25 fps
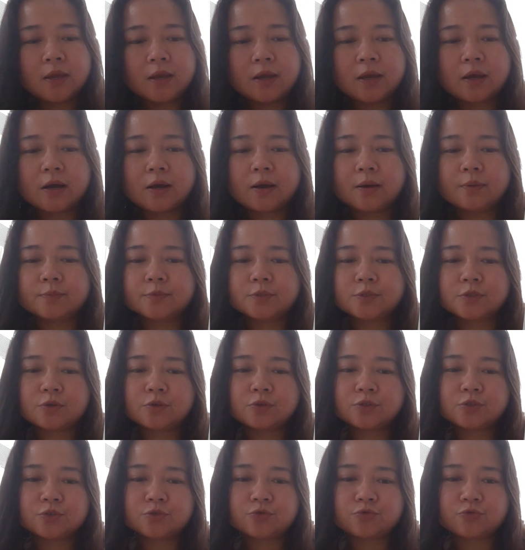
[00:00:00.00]
So
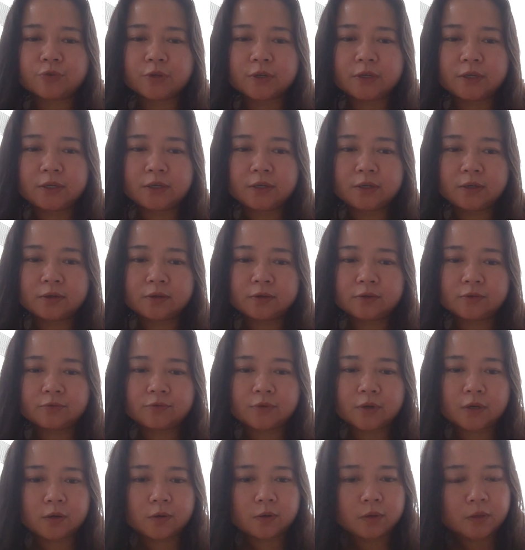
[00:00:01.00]
it's Greek,
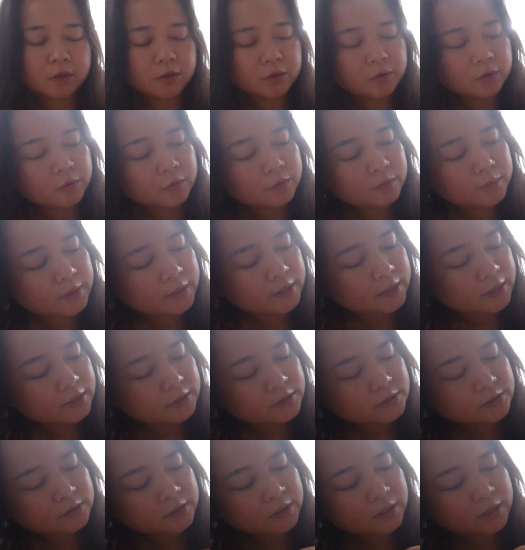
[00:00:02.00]
right? Uh-oh, my
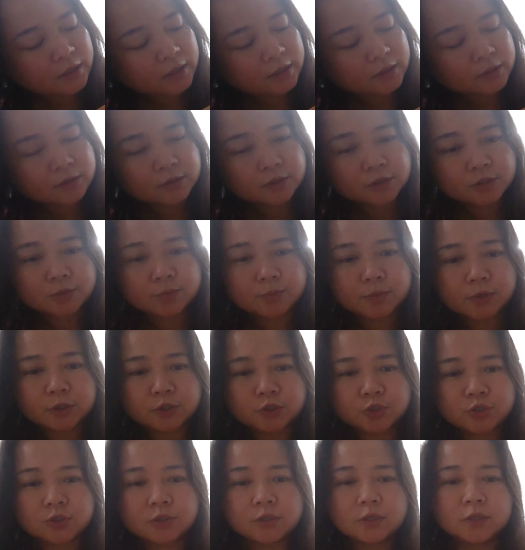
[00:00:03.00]
S got
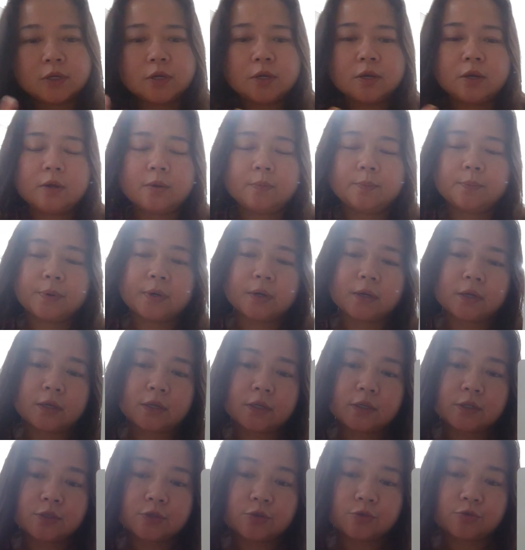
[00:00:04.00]
smudged. But
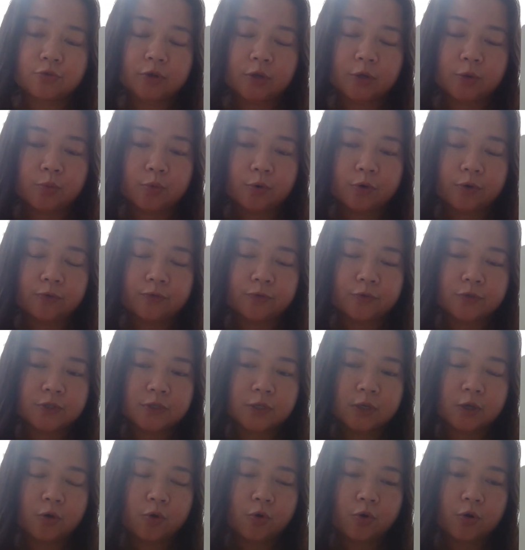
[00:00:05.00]
it's a Greek word for
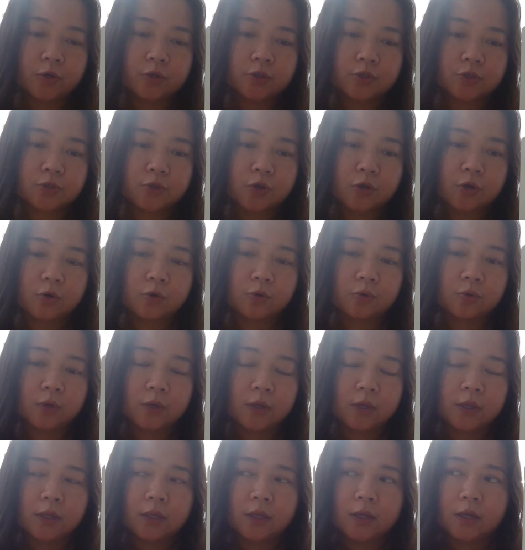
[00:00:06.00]
seahorse. So
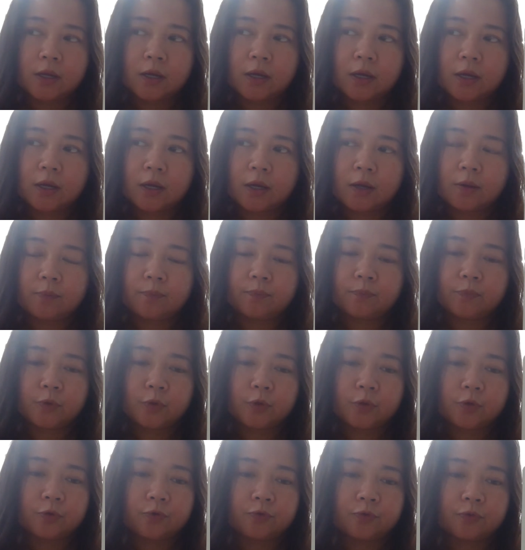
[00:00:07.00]

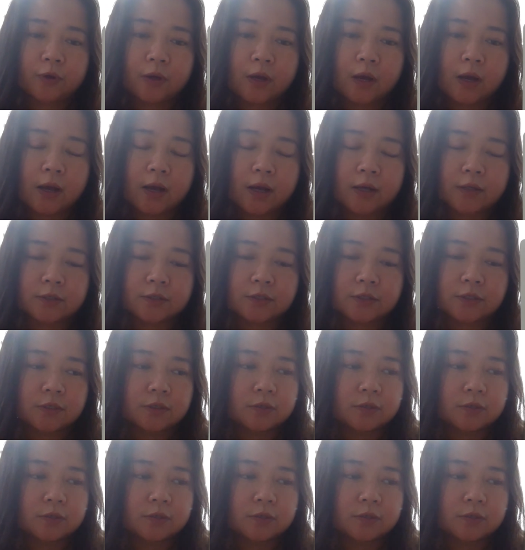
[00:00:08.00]
you've got